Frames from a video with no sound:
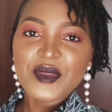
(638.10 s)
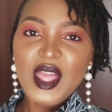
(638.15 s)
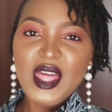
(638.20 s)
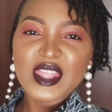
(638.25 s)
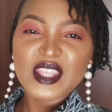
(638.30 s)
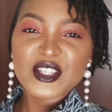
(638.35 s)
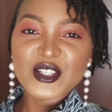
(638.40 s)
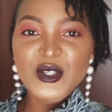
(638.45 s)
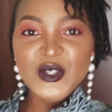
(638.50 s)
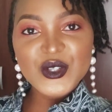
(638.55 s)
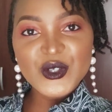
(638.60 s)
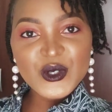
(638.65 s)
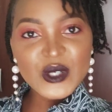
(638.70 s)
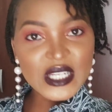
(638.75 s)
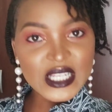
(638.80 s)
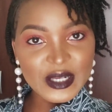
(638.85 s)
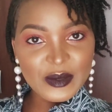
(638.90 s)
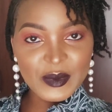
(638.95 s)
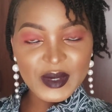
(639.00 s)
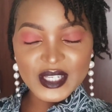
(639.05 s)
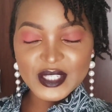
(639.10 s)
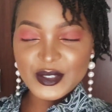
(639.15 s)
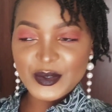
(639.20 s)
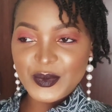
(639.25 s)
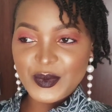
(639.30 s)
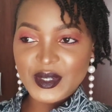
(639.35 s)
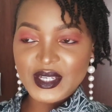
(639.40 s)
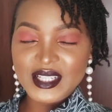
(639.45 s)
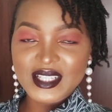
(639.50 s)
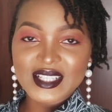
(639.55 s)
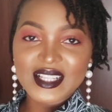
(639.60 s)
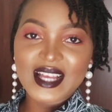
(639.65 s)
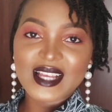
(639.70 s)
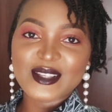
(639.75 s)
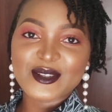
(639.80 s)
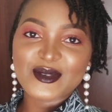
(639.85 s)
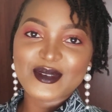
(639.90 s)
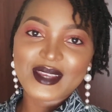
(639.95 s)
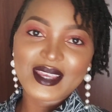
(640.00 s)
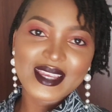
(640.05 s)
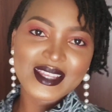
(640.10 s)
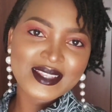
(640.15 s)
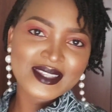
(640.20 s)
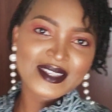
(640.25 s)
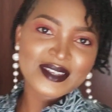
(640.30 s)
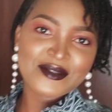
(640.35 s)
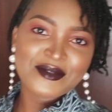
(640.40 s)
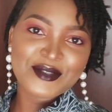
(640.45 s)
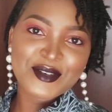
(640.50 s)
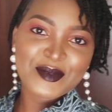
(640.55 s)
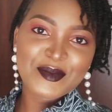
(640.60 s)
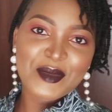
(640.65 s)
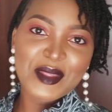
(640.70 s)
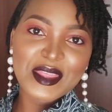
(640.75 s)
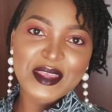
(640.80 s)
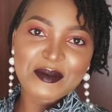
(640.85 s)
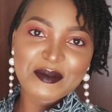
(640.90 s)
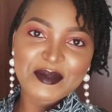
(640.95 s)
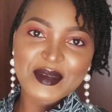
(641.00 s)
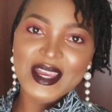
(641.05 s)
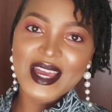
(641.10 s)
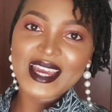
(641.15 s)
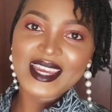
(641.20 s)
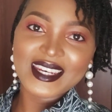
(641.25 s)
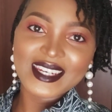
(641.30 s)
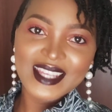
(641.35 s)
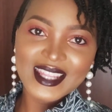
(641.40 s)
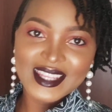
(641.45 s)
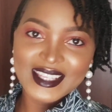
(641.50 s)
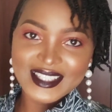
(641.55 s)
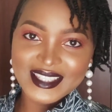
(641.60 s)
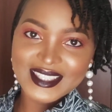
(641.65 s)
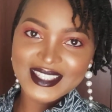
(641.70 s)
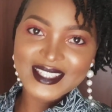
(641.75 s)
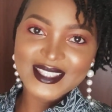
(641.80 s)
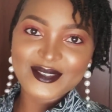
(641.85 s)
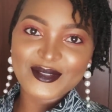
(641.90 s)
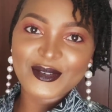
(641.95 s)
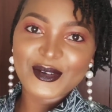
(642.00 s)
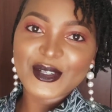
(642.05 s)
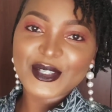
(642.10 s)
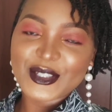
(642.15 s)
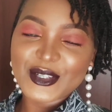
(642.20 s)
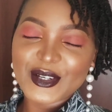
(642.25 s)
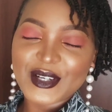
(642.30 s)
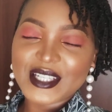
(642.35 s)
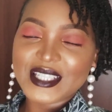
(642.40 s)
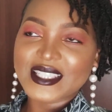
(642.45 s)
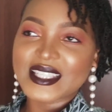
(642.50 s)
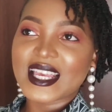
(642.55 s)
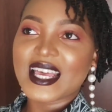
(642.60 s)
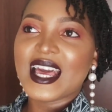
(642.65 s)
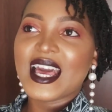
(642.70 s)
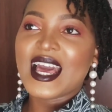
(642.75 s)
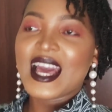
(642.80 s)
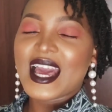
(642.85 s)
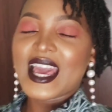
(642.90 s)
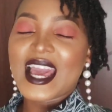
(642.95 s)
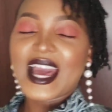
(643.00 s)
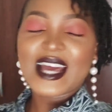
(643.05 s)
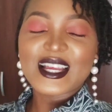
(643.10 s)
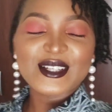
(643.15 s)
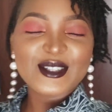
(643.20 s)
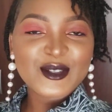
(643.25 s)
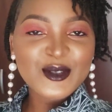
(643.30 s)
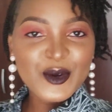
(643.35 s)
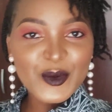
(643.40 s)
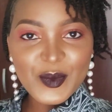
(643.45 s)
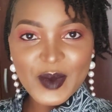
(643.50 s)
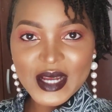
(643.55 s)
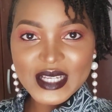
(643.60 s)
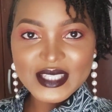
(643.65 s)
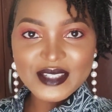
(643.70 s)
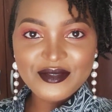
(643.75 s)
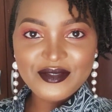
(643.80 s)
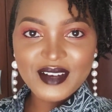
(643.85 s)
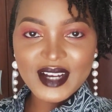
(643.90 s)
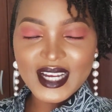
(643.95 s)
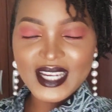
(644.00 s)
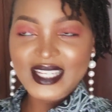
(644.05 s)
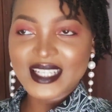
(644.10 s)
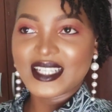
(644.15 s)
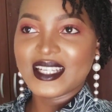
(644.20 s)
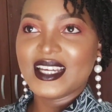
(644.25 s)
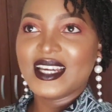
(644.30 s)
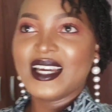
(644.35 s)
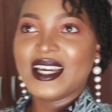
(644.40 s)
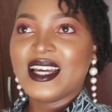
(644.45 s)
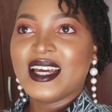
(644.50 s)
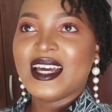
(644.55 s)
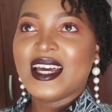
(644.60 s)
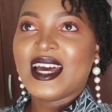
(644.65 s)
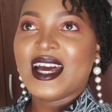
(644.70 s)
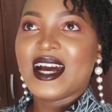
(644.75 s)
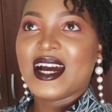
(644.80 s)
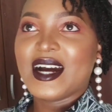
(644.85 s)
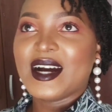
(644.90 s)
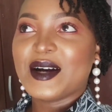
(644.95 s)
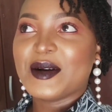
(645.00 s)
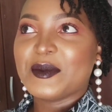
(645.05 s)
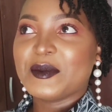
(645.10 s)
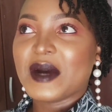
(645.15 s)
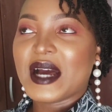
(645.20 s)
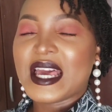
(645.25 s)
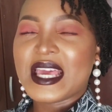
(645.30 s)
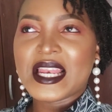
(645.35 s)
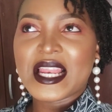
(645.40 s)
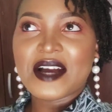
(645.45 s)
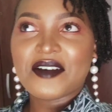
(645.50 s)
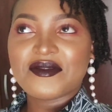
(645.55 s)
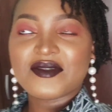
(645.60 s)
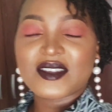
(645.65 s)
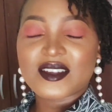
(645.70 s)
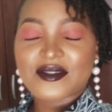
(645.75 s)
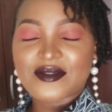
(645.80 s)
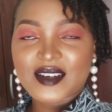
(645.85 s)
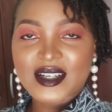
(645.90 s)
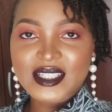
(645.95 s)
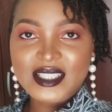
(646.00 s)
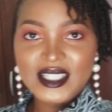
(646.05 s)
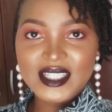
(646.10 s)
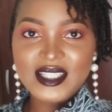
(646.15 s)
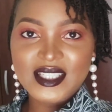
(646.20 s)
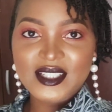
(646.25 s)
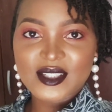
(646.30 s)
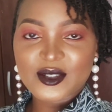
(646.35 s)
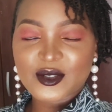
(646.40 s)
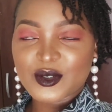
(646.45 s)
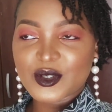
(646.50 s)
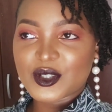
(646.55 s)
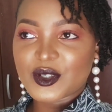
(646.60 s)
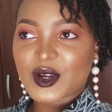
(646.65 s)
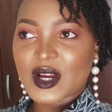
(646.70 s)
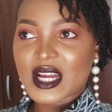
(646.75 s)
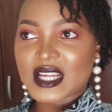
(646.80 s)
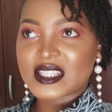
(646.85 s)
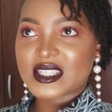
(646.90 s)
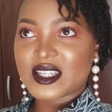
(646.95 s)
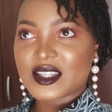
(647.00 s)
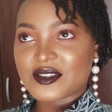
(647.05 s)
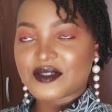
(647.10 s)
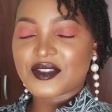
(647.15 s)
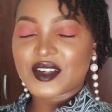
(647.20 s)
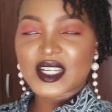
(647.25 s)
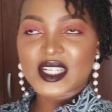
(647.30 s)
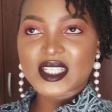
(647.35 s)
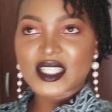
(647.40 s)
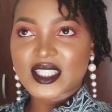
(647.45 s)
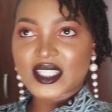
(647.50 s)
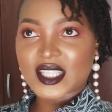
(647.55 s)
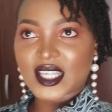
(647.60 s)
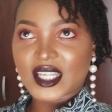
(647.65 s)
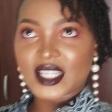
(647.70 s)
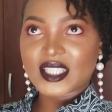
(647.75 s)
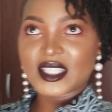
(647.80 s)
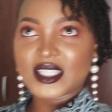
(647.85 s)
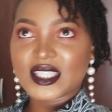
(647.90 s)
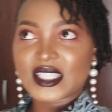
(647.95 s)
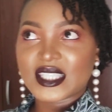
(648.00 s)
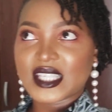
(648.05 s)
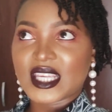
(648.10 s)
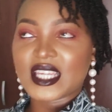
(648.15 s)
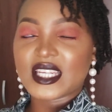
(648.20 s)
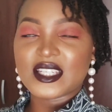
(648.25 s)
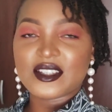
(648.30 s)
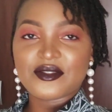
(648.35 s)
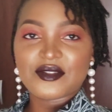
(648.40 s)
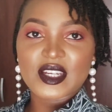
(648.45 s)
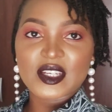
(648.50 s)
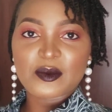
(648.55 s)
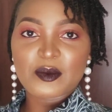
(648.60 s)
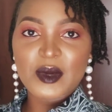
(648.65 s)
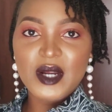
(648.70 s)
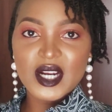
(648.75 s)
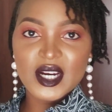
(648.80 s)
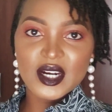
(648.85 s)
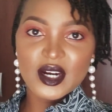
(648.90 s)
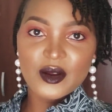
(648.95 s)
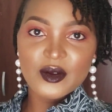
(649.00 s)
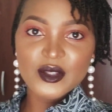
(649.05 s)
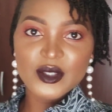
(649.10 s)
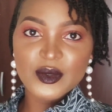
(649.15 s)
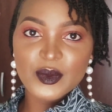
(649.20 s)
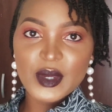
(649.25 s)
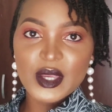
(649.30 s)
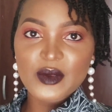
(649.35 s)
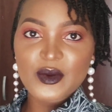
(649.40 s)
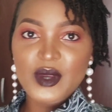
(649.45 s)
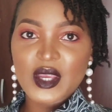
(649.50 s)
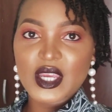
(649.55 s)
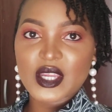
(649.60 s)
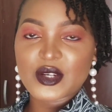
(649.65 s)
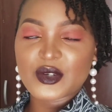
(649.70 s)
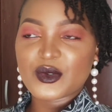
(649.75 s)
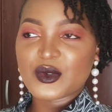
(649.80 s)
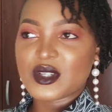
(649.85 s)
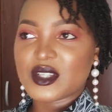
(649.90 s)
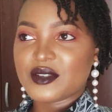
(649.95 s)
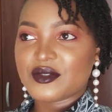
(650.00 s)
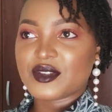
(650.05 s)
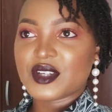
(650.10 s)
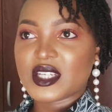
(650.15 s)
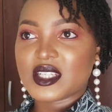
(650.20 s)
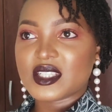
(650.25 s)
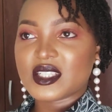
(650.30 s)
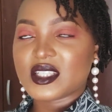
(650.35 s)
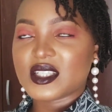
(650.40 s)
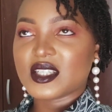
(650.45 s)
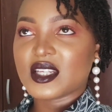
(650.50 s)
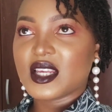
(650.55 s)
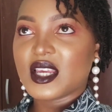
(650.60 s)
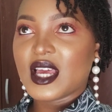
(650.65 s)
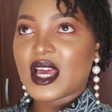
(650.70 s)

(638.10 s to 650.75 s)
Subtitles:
the shoot really went well. As you can see from the behind the scenes photos, I had so much fun. I love the fact that the studio has different sets and different backgrounds where you can do different